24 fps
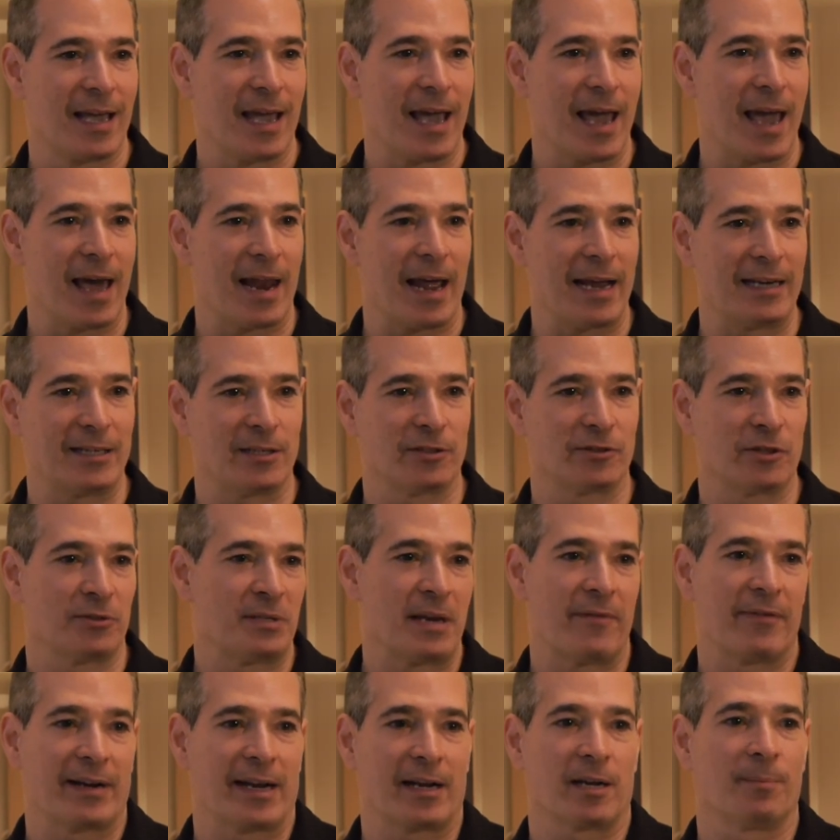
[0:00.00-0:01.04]
And I just
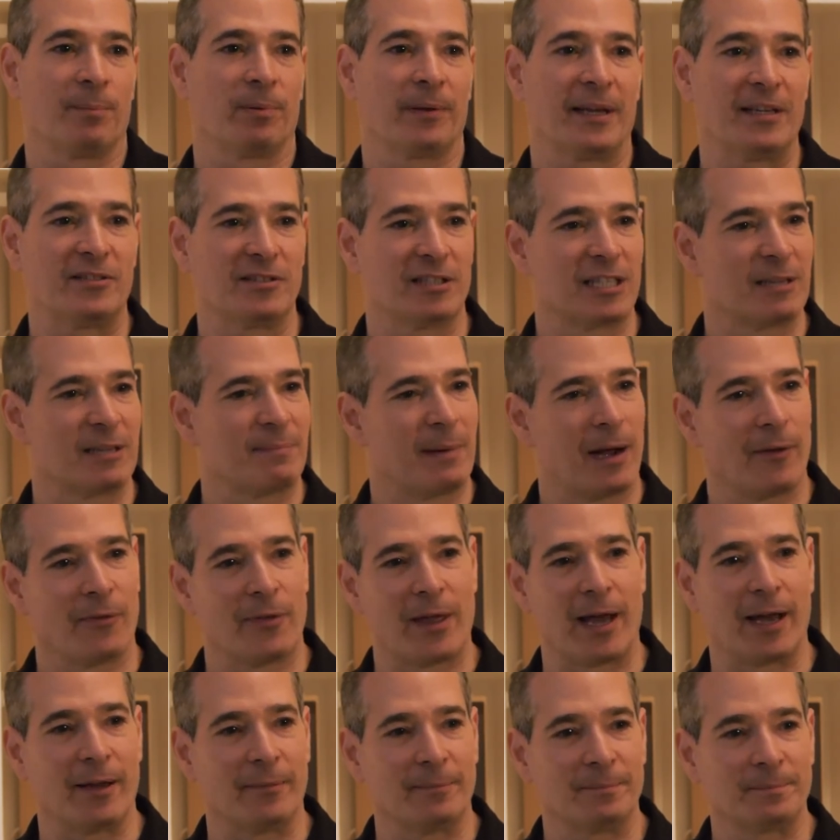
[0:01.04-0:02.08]
never get complacent about
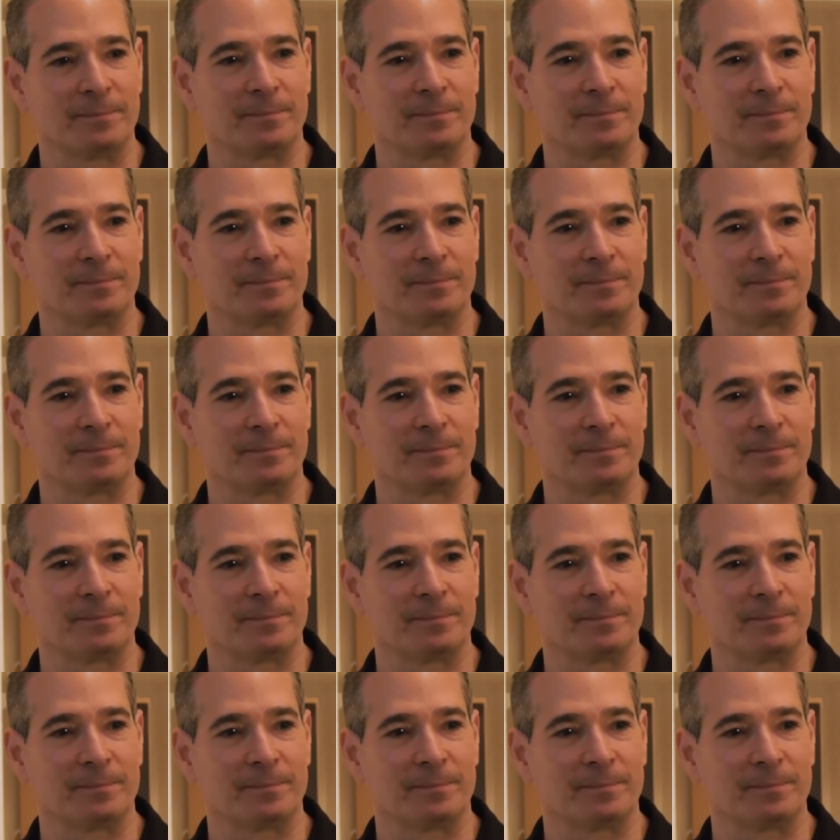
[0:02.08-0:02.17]
that.